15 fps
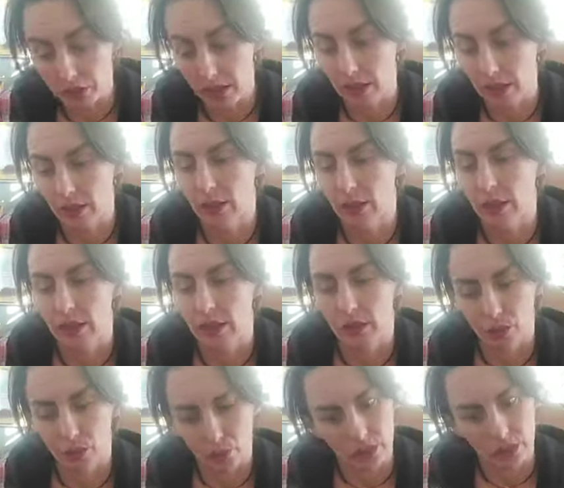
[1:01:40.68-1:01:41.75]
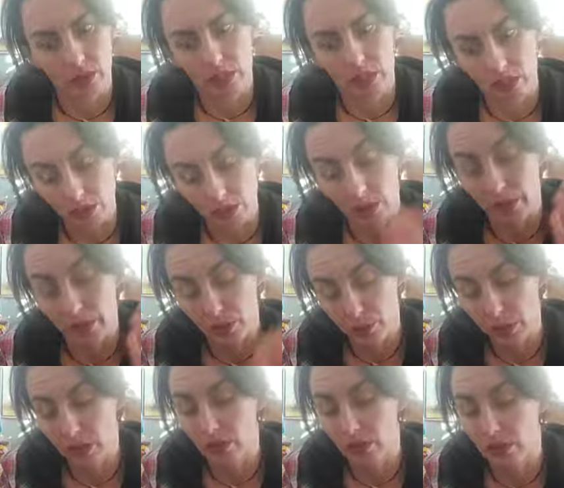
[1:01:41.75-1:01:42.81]
that, get a really clear
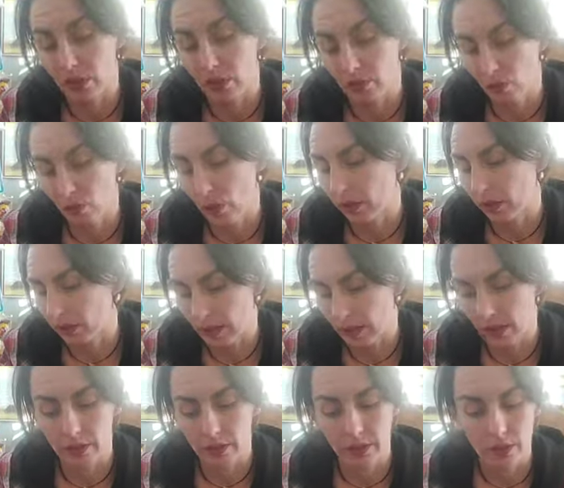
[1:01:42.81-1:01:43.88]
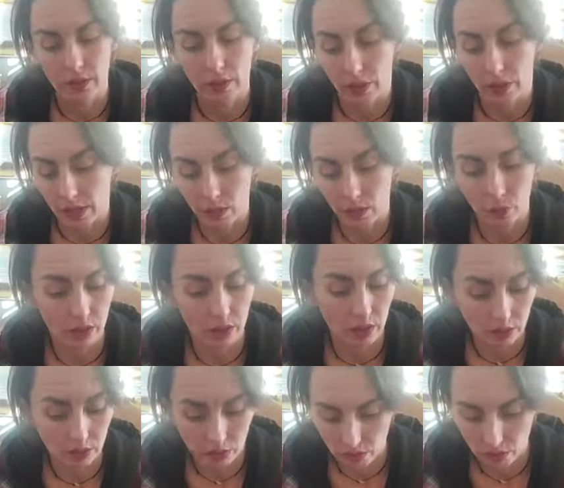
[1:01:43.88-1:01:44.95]
picture of where exactly you're at, what the
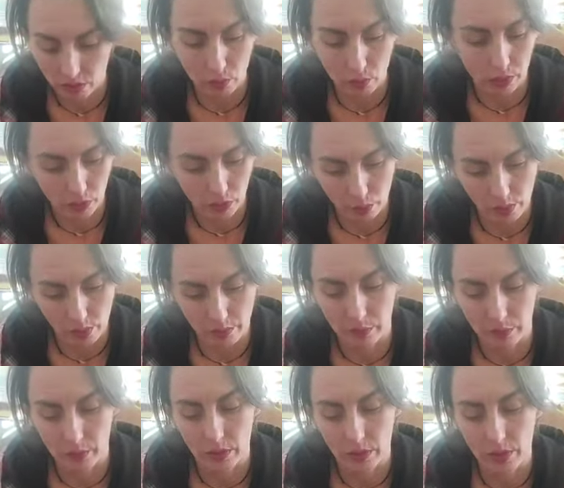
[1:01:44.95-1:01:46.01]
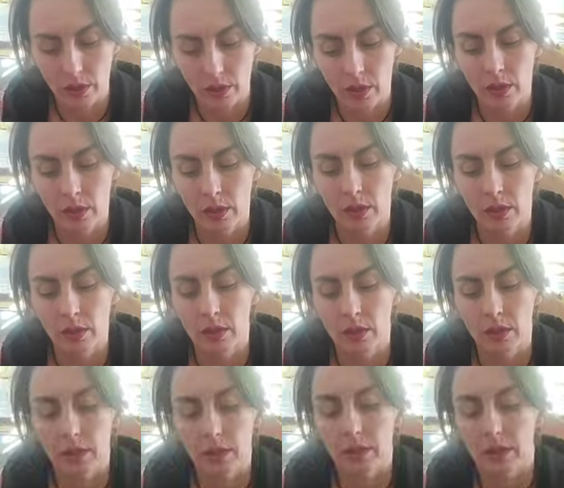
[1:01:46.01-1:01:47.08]
issues are, what the problems are,
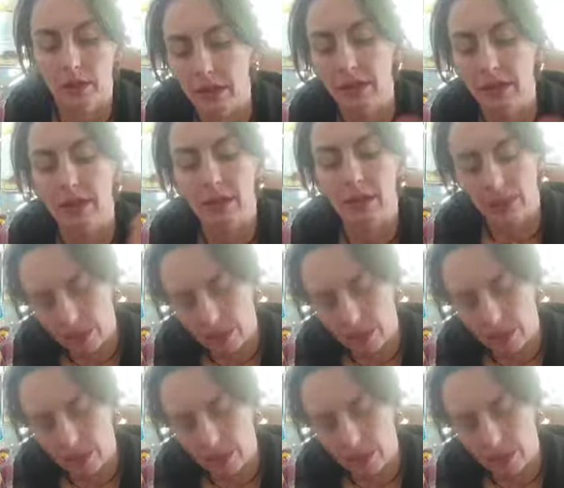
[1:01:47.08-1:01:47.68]
and